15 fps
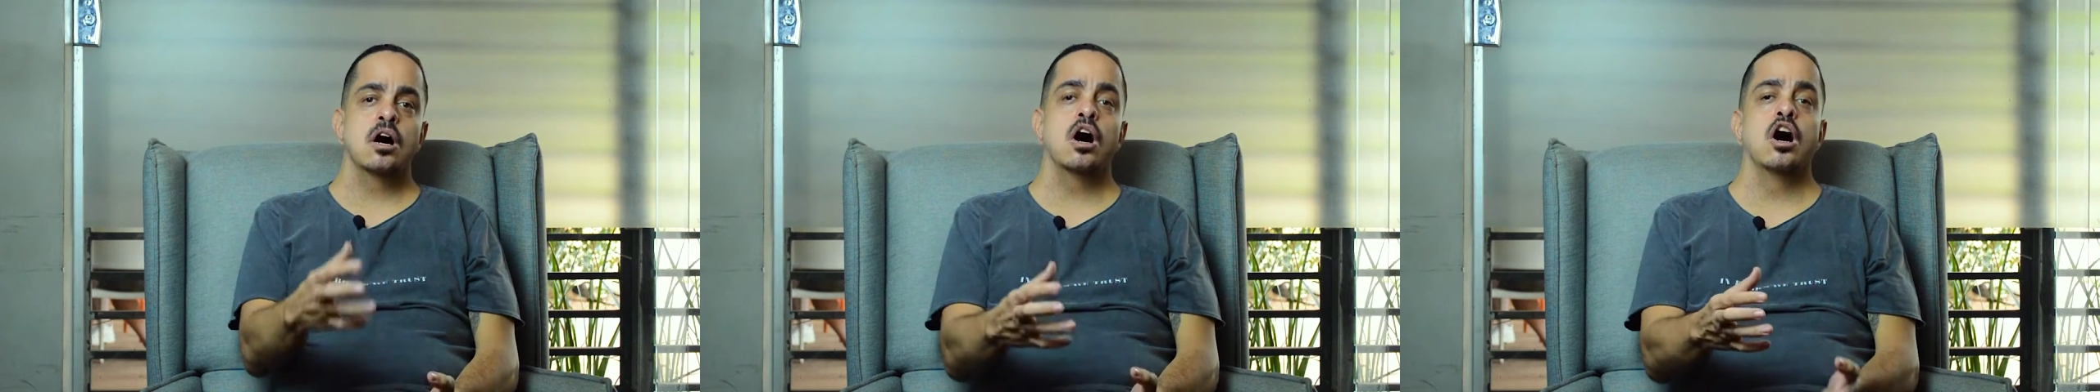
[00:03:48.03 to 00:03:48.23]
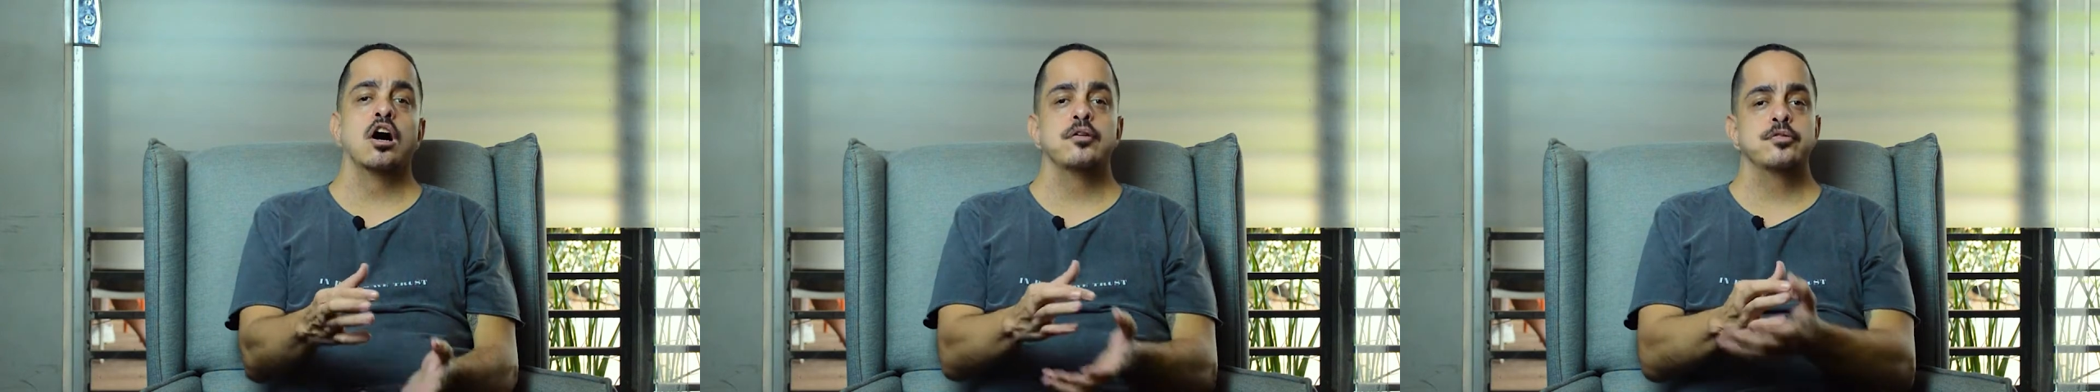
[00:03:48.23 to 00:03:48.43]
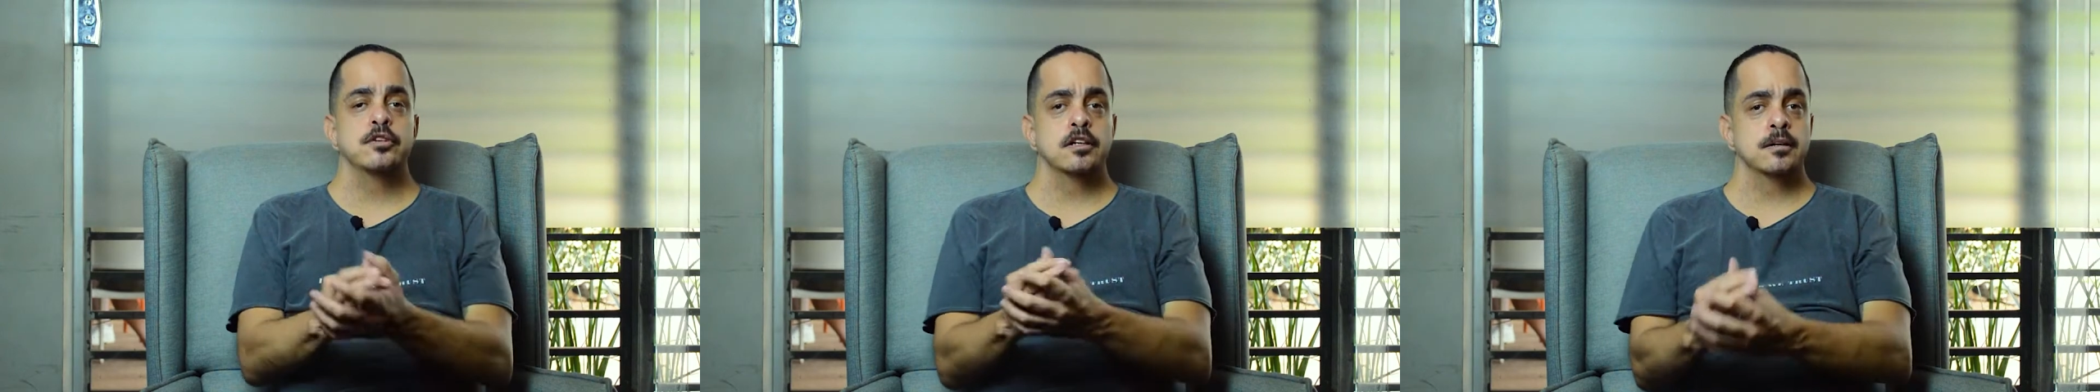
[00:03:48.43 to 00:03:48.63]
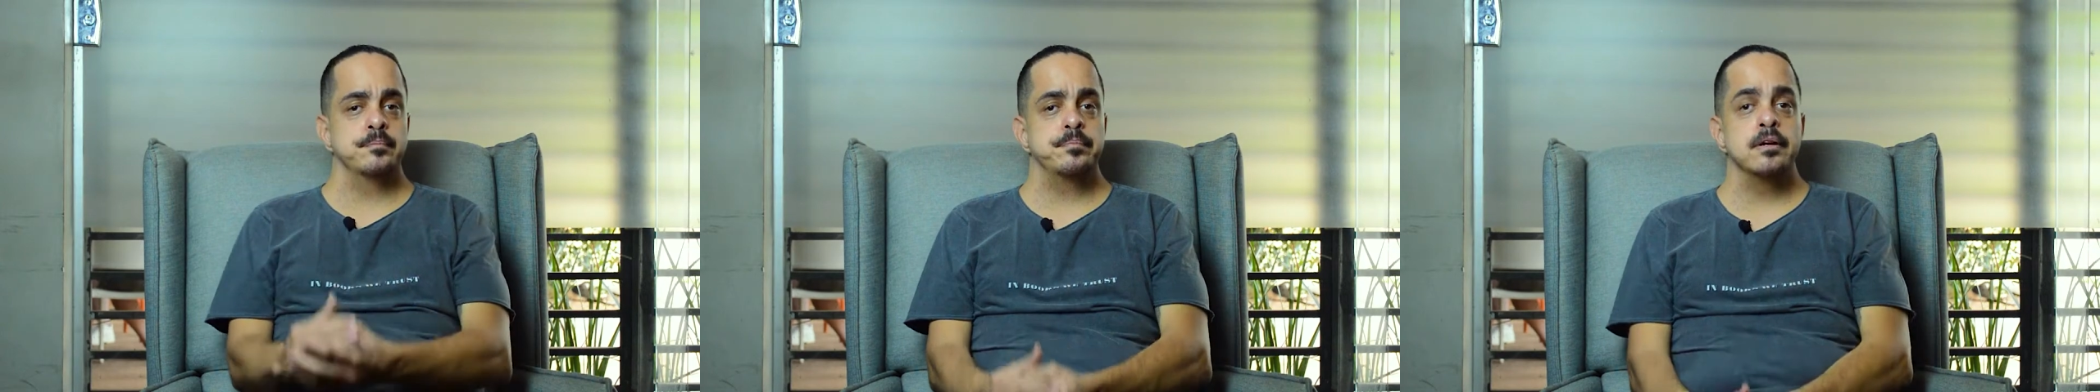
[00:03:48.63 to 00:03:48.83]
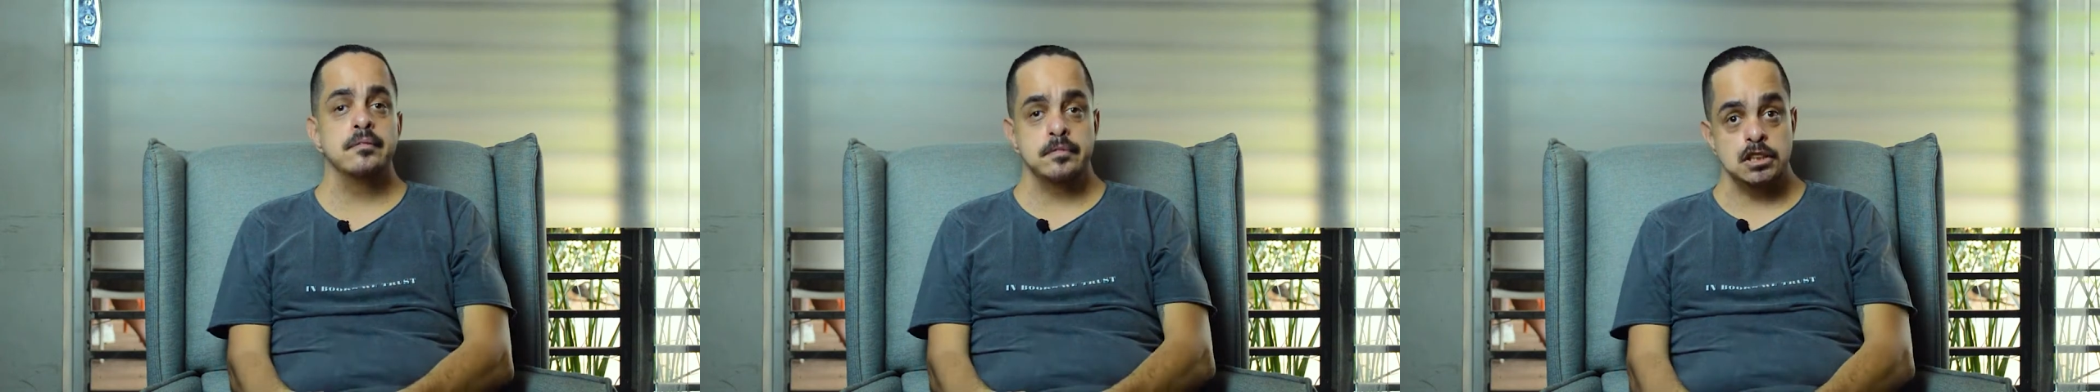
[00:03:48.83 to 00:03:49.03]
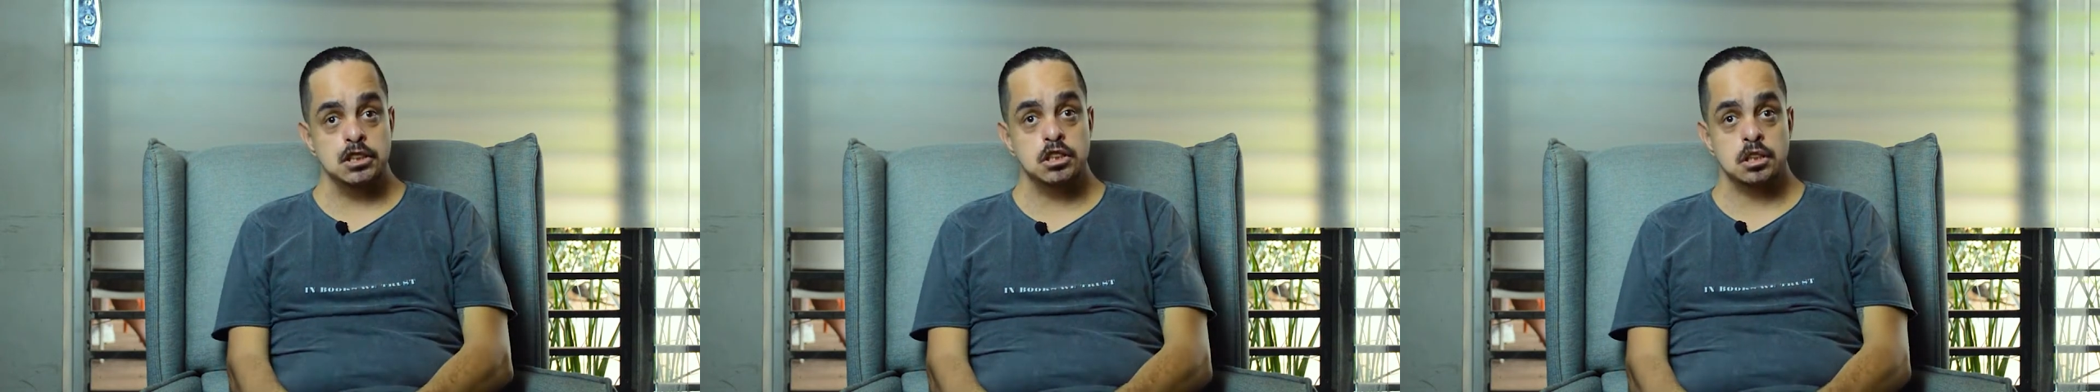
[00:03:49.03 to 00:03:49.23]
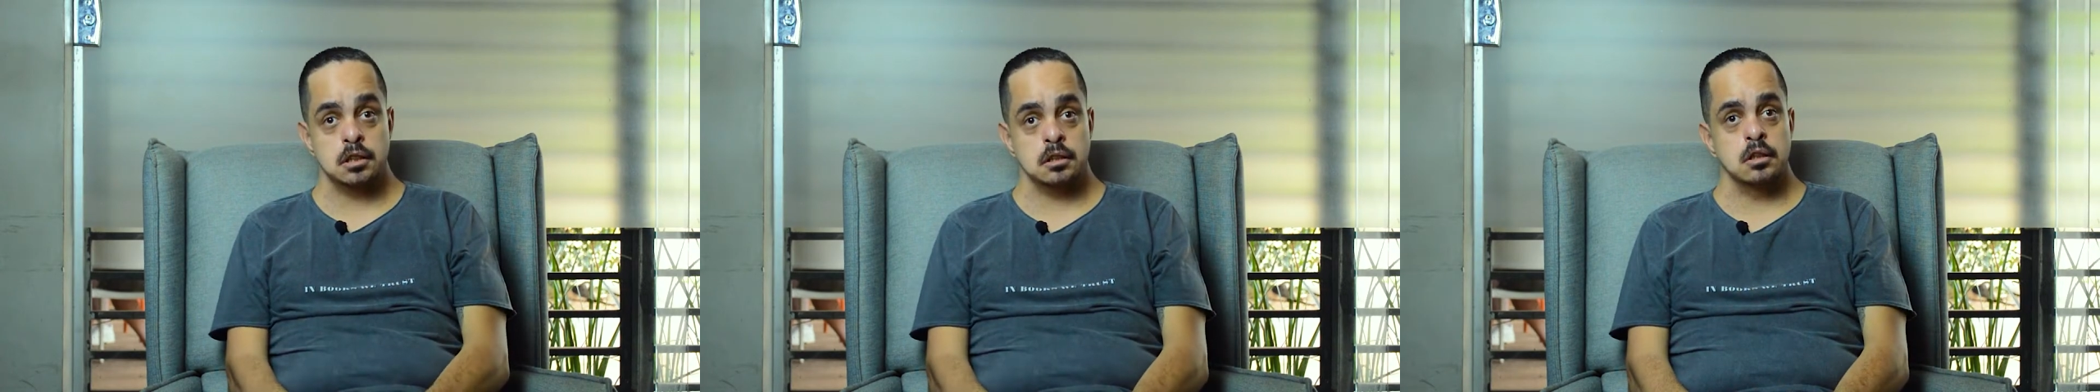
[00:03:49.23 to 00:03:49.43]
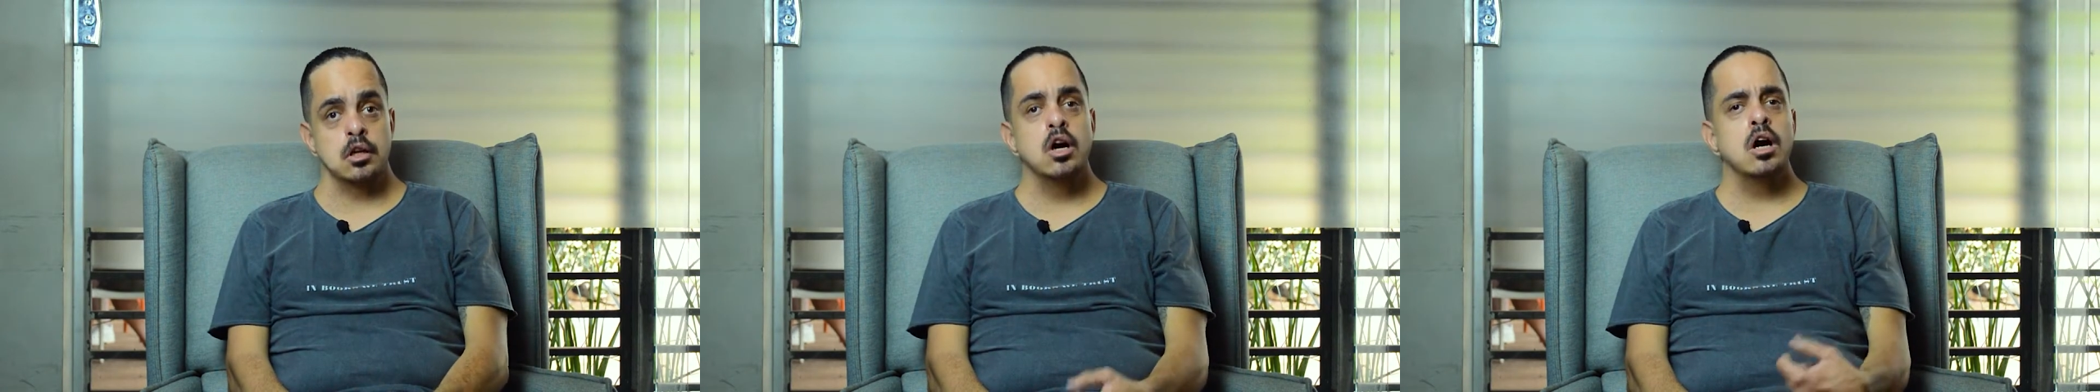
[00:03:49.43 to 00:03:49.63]
offer, and
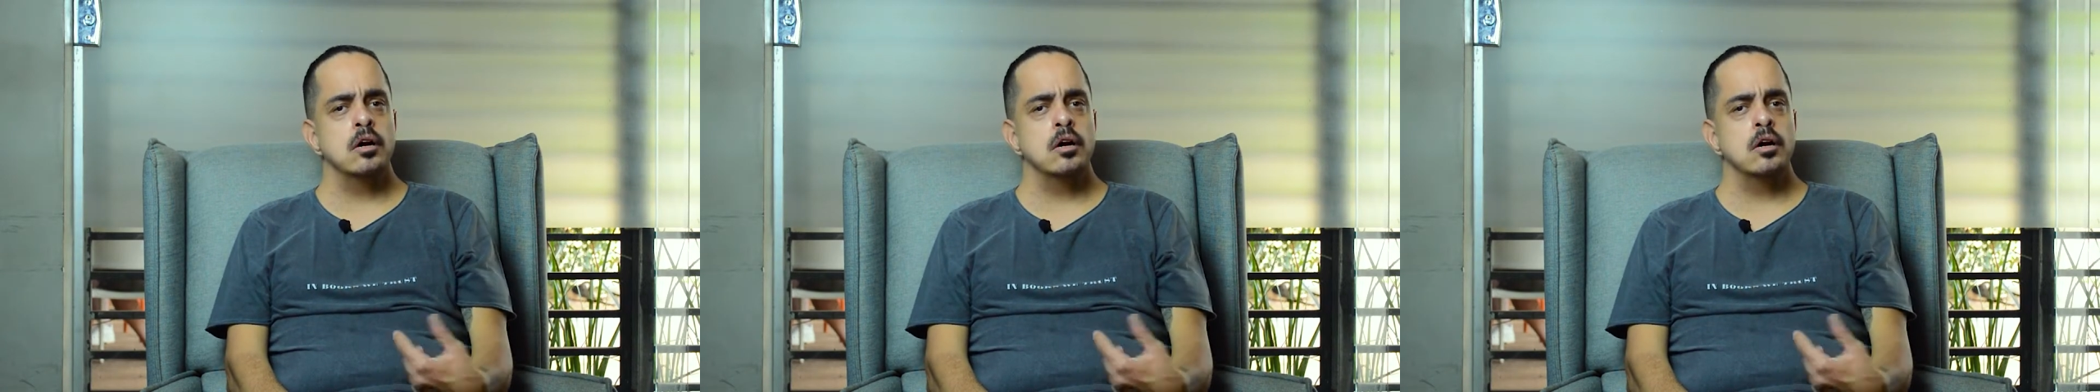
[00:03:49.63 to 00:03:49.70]
permission.